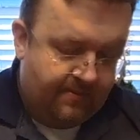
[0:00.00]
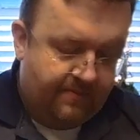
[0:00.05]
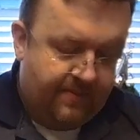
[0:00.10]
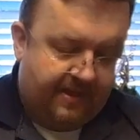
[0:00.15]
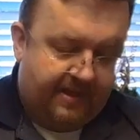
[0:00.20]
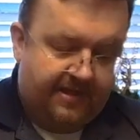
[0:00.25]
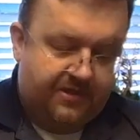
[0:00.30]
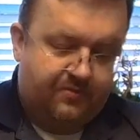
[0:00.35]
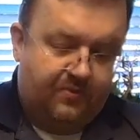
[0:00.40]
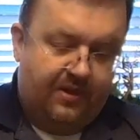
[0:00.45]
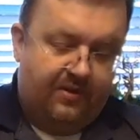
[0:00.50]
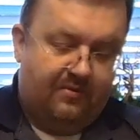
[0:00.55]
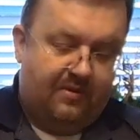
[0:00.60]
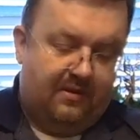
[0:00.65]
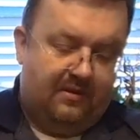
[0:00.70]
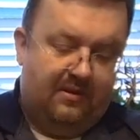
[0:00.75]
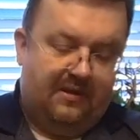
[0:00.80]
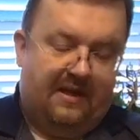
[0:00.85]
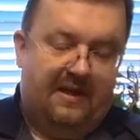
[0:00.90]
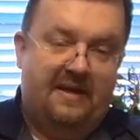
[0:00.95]
because we
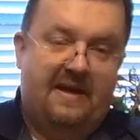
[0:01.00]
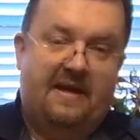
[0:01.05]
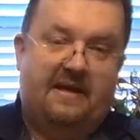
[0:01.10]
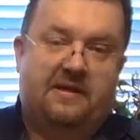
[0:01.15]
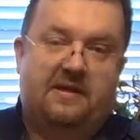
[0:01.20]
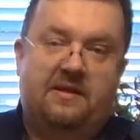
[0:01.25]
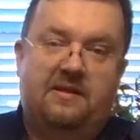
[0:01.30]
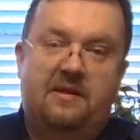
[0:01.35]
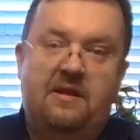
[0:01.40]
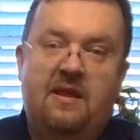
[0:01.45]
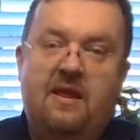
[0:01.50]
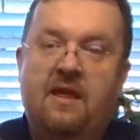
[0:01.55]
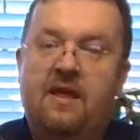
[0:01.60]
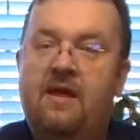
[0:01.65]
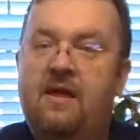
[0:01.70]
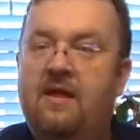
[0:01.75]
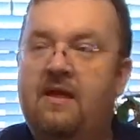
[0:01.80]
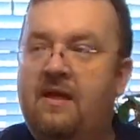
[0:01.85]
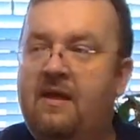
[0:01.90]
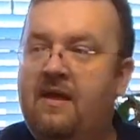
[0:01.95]
will connect it
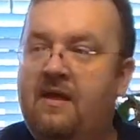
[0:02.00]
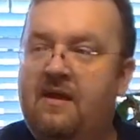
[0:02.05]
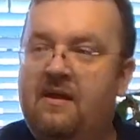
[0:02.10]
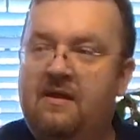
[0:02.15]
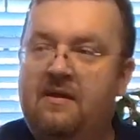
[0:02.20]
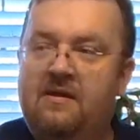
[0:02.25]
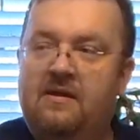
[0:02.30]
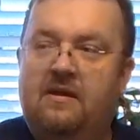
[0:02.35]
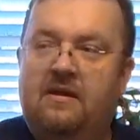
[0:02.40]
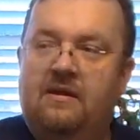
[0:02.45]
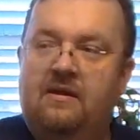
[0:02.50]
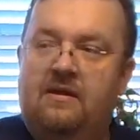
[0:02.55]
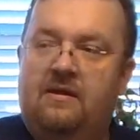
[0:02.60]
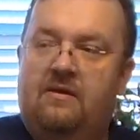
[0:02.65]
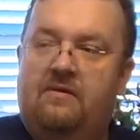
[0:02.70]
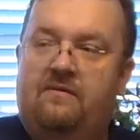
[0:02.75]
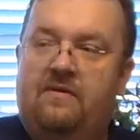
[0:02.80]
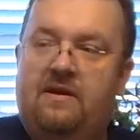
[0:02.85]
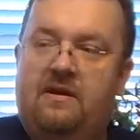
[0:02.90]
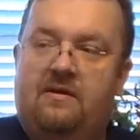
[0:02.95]

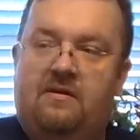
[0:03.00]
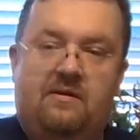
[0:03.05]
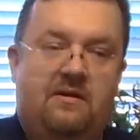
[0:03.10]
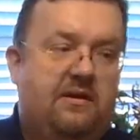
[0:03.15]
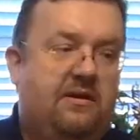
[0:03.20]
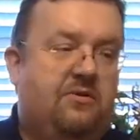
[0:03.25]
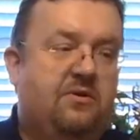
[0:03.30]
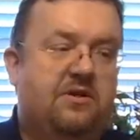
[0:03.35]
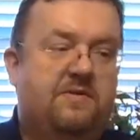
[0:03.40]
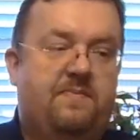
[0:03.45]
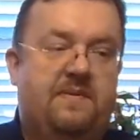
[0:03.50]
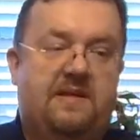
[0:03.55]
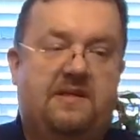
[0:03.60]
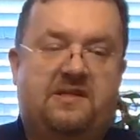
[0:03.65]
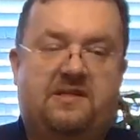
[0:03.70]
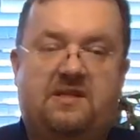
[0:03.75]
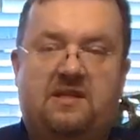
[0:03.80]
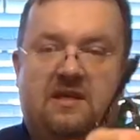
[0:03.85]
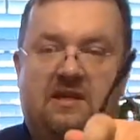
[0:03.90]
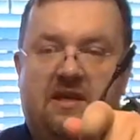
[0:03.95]
via
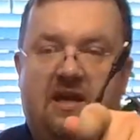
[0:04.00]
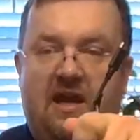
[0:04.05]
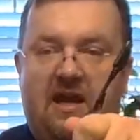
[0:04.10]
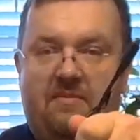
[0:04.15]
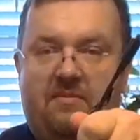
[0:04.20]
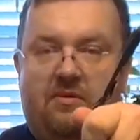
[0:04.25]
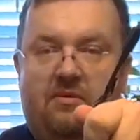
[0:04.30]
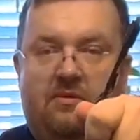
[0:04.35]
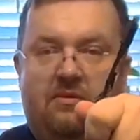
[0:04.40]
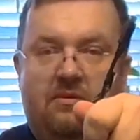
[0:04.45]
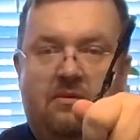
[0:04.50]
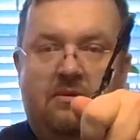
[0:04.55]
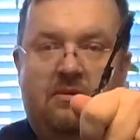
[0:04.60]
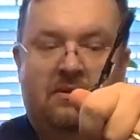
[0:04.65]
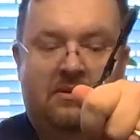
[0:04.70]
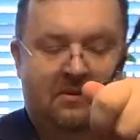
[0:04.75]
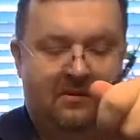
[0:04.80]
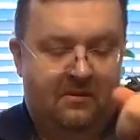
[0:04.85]
USB-C cable